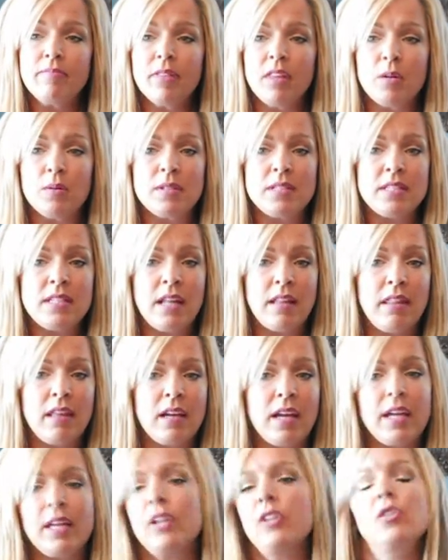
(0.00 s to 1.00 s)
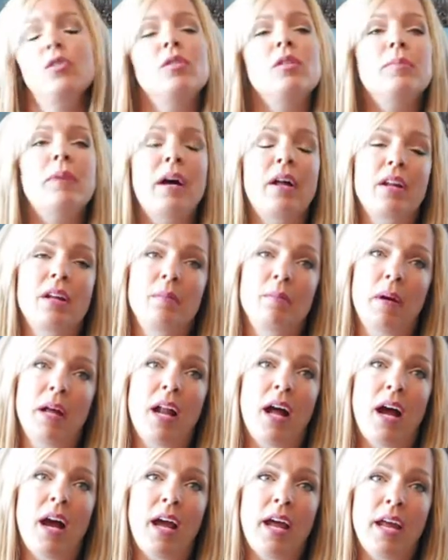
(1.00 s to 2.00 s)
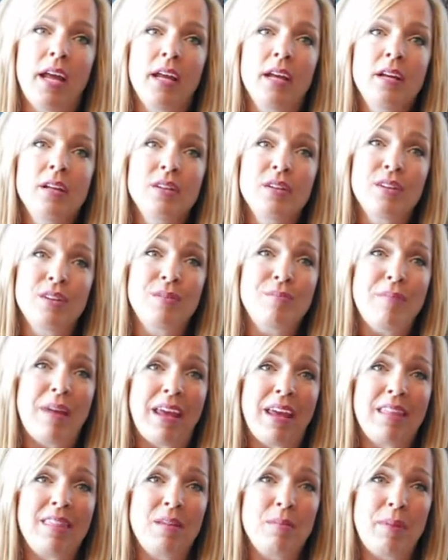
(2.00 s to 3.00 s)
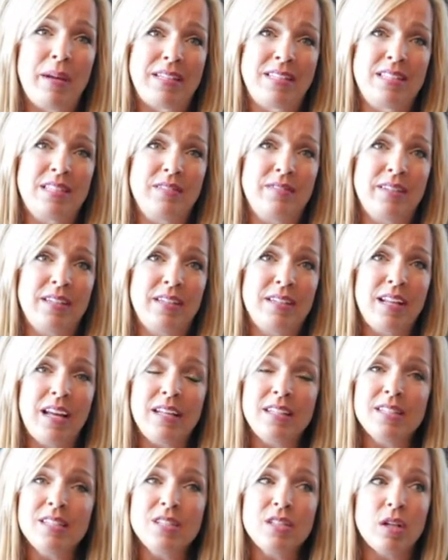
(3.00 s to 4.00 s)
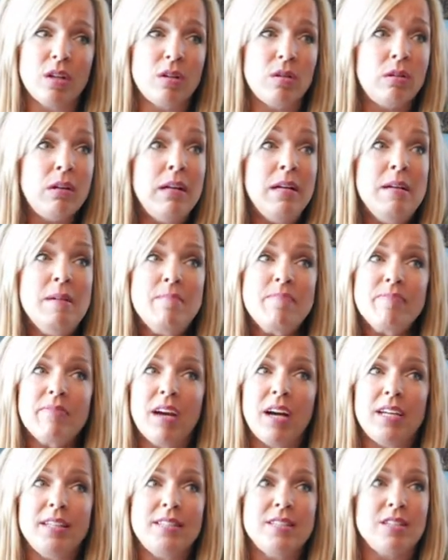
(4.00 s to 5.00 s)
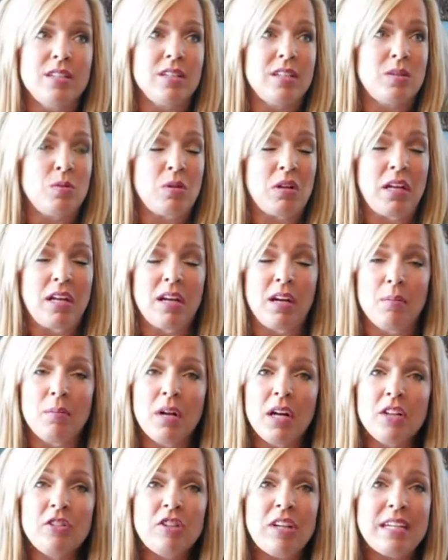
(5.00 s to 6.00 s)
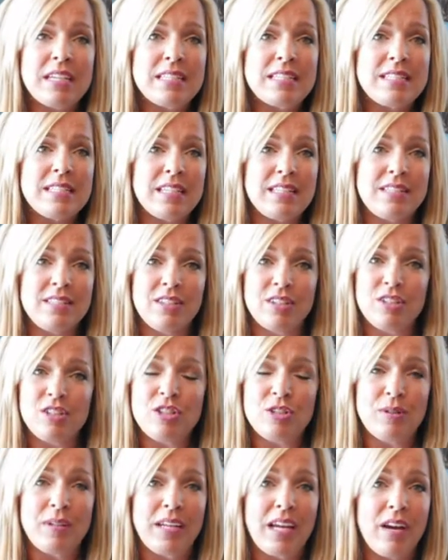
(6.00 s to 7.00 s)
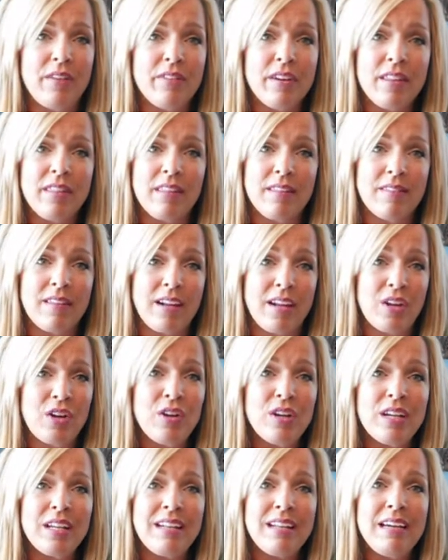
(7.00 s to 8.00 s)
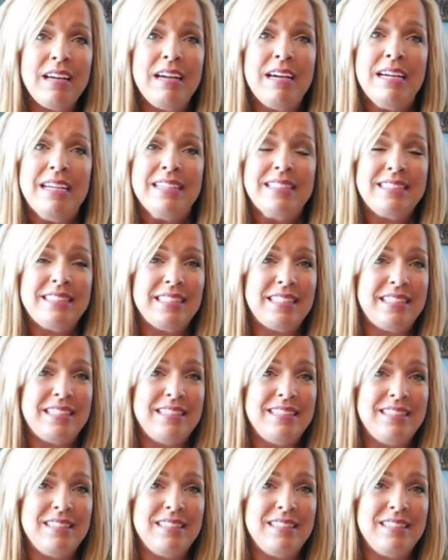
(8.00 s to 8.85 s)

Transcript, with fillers: there was nothing I could do about it, but I could make the best of it. And so I started working on projects. I started doing everything that I could to